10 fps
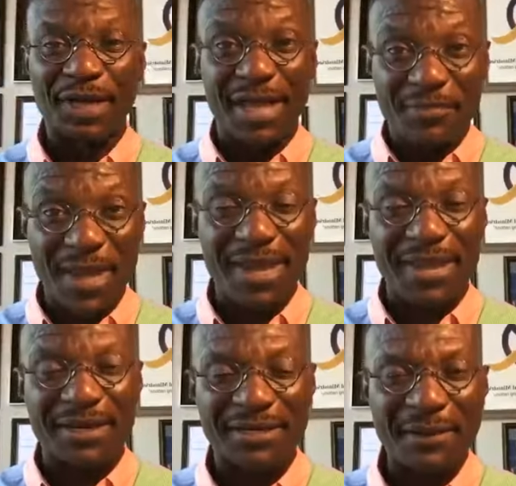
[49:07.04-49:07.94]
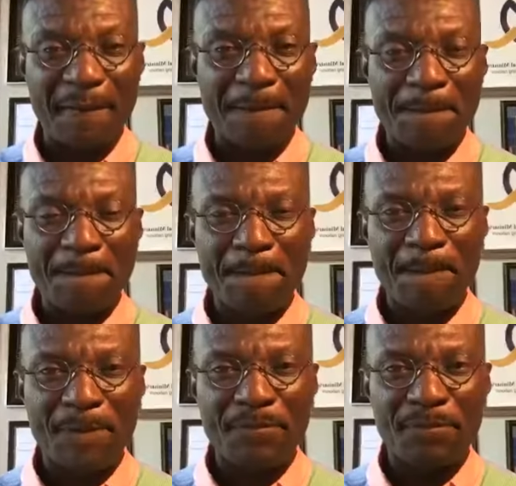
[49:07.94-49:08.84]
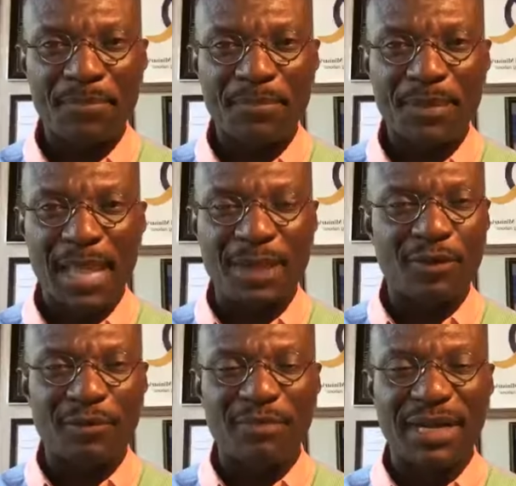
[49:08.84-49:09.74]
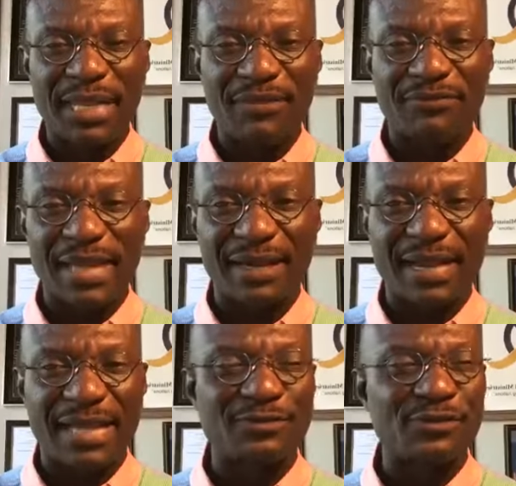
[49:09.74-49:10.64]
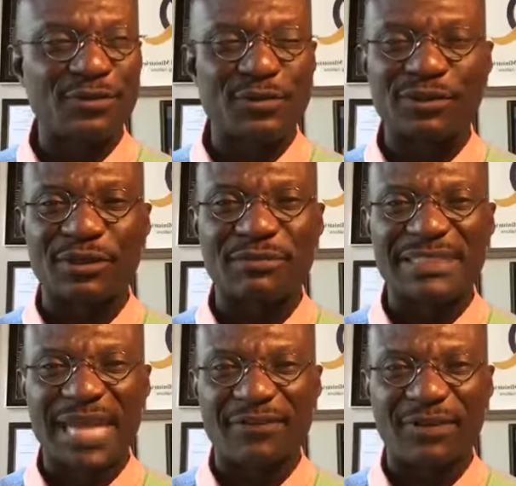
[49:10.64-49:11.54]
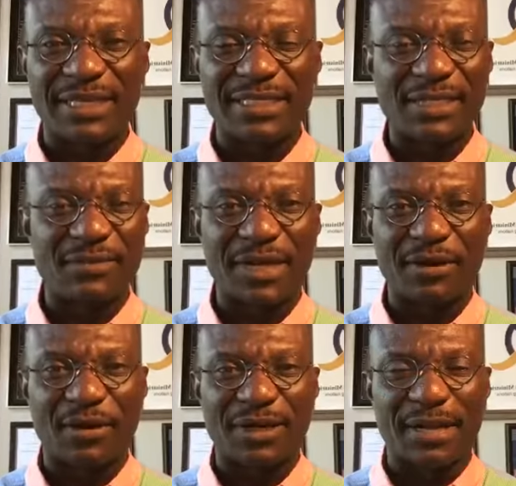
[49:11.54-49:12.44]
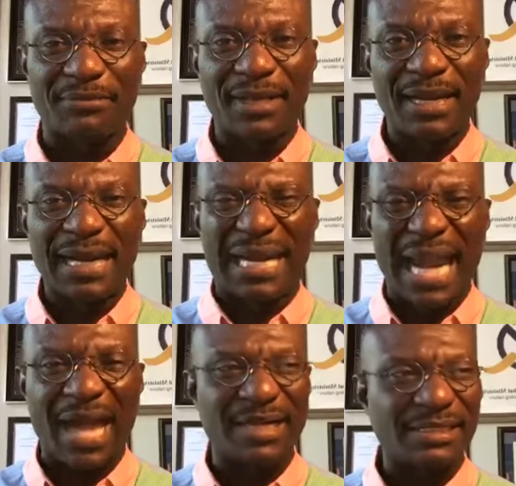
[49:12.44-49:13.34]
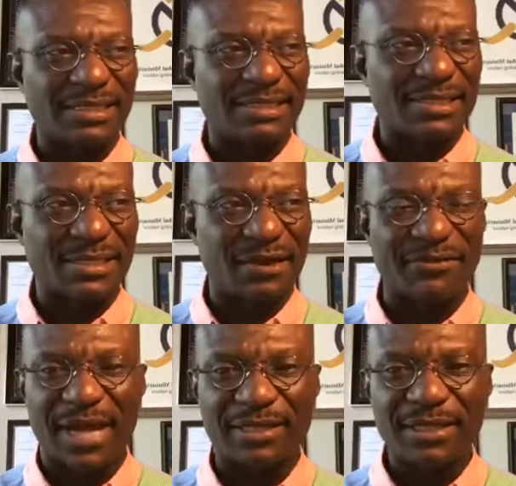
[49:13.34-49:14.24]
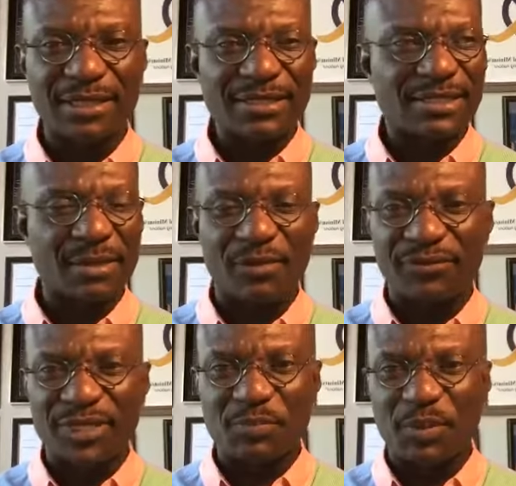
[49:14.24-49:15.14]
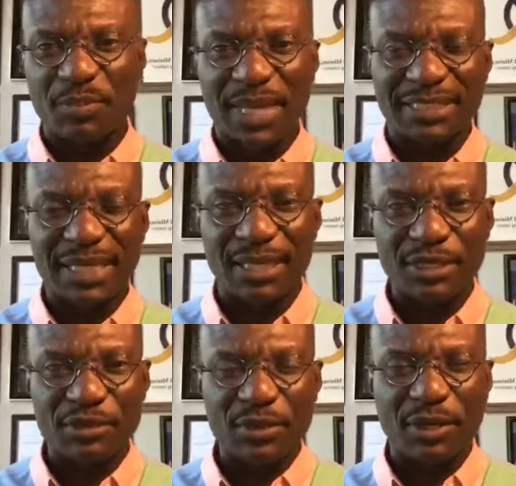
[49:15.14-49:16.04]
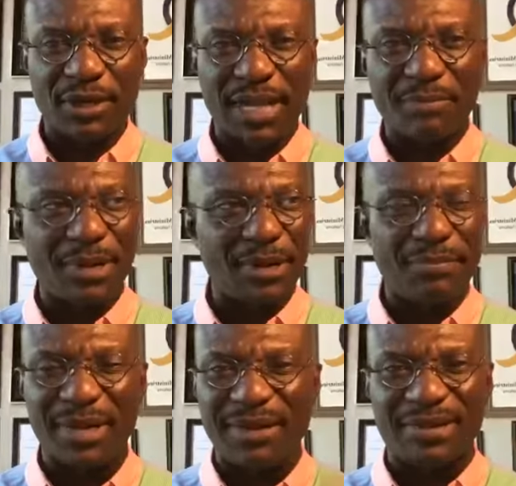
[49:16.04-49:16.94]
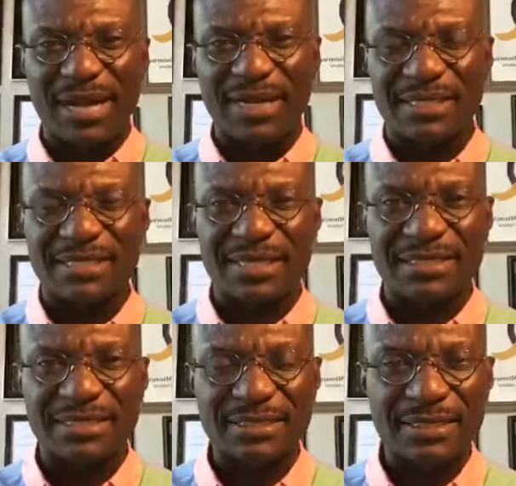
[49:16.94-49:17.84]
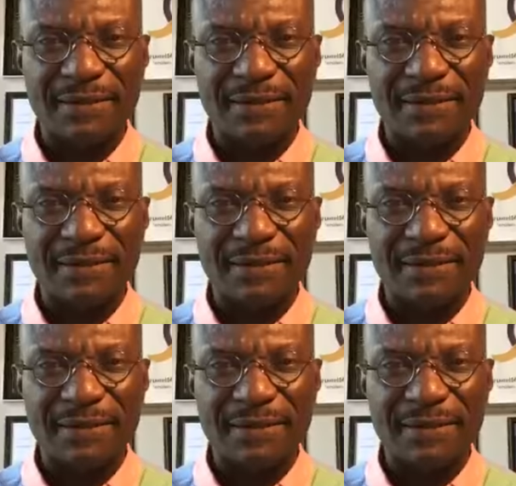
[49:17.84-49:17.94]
Amen. And don't believe that it has to do with some devil and demon and all them lying stuff that some of these people are telling you and all that. But don't believe that nonsense.